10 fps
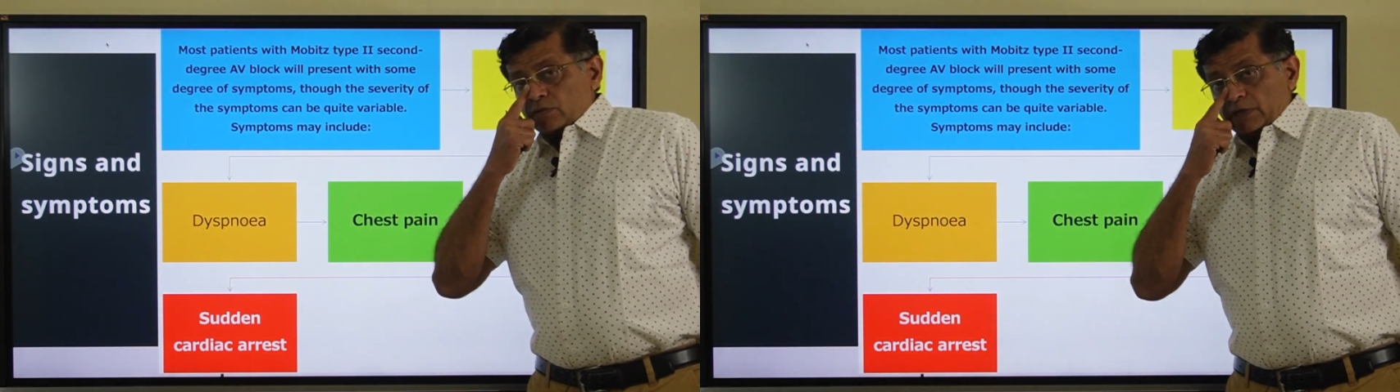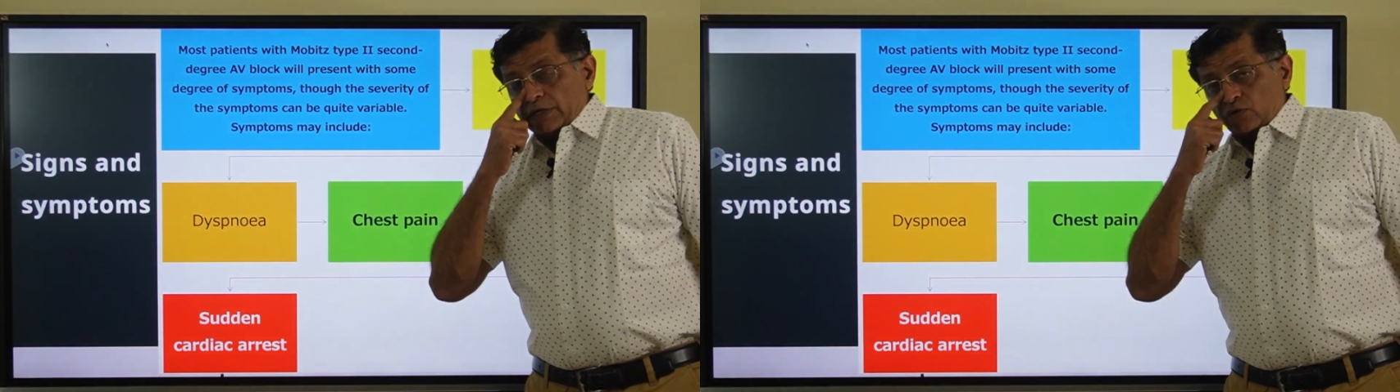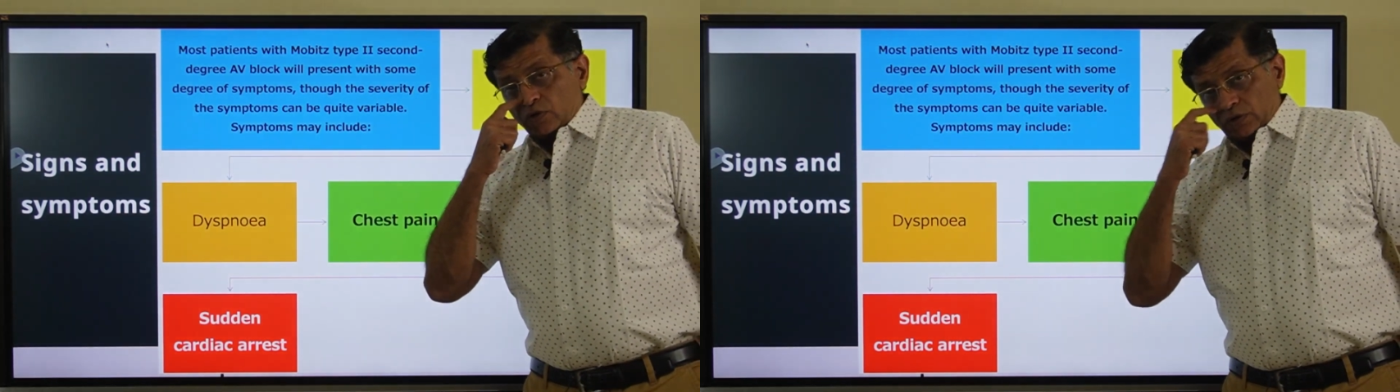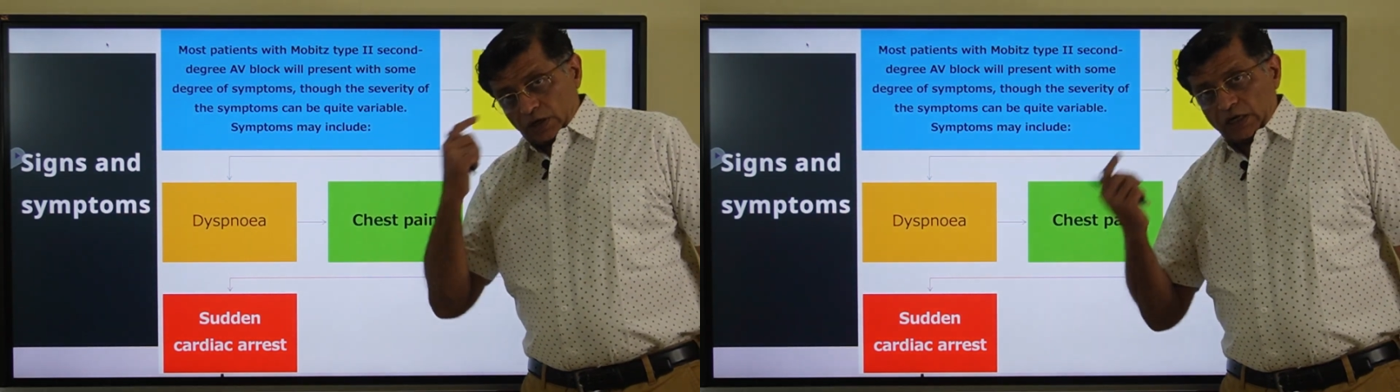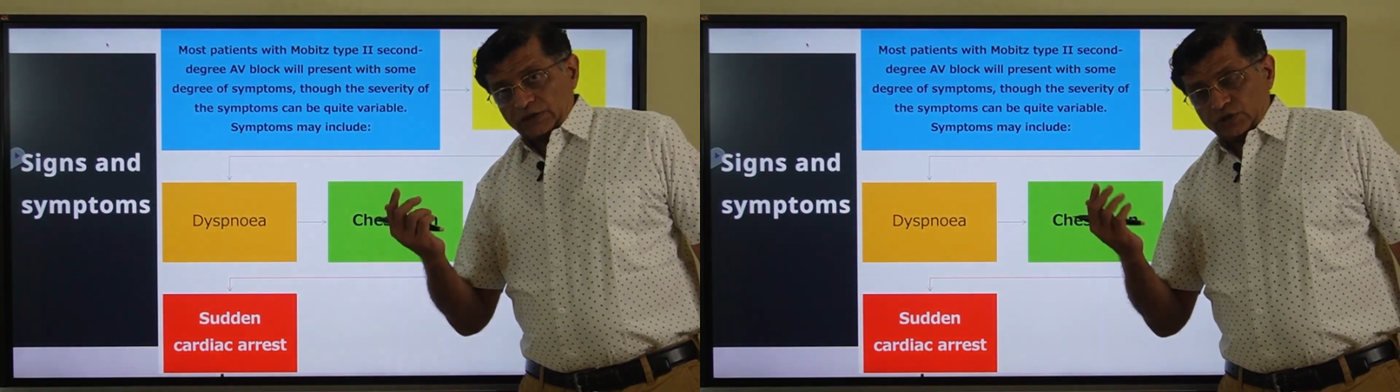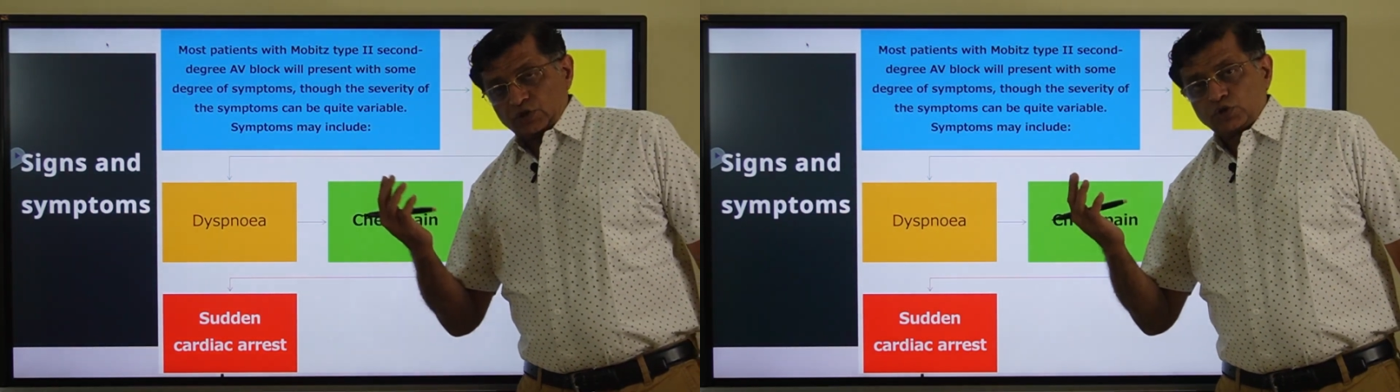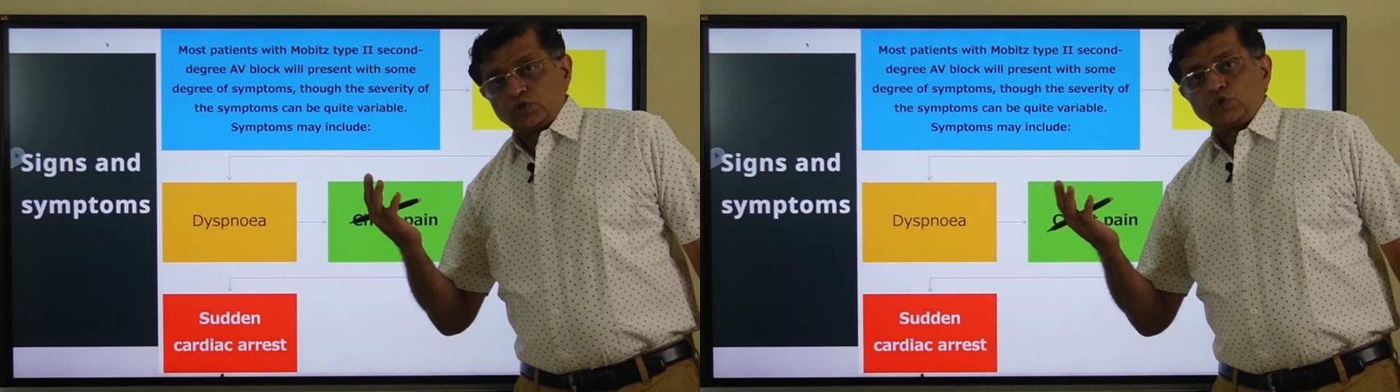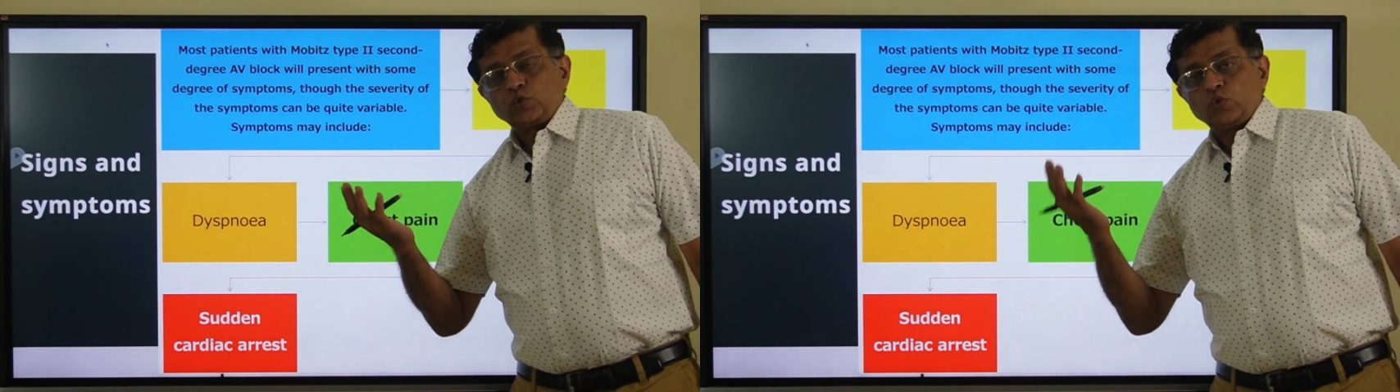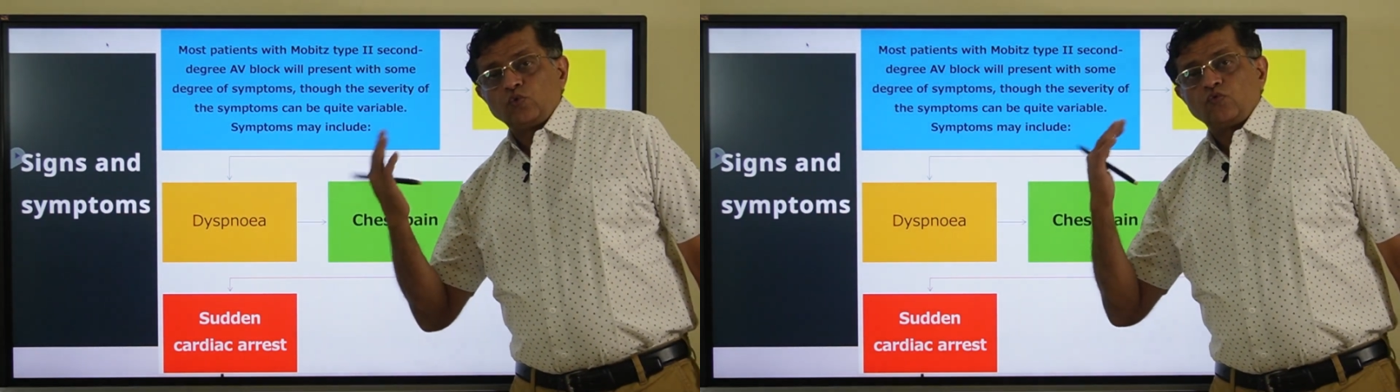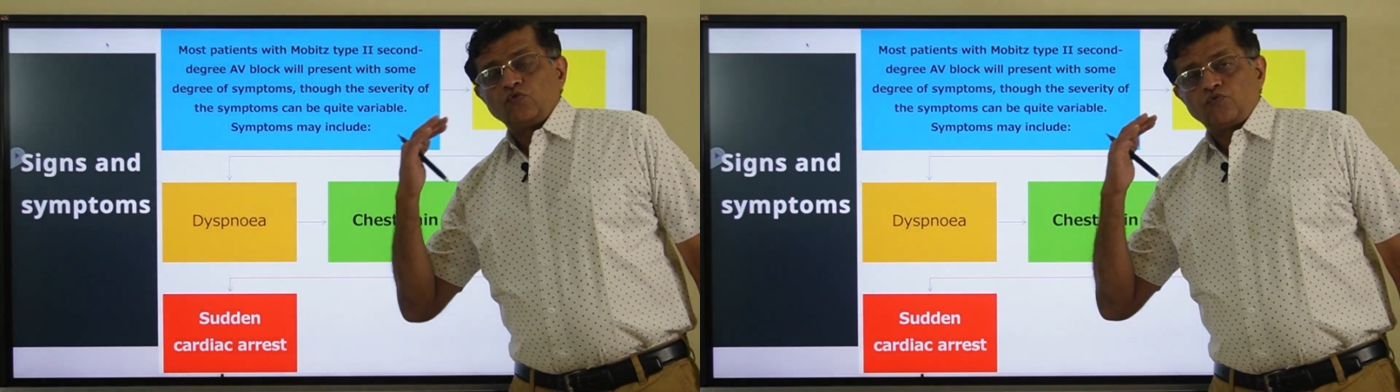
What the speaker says: in contrast to